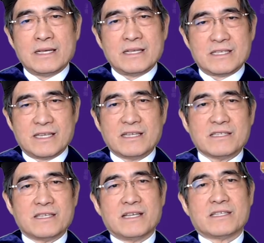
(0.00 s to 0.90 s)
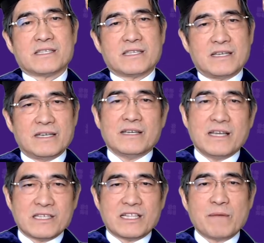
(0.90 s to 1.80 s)
Since its
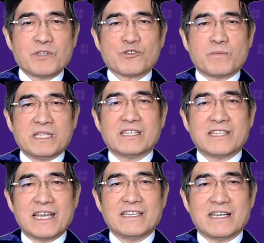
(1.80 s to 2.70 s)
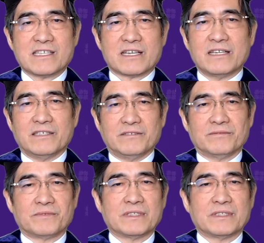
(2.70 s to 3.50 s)
establishment 10 years ago,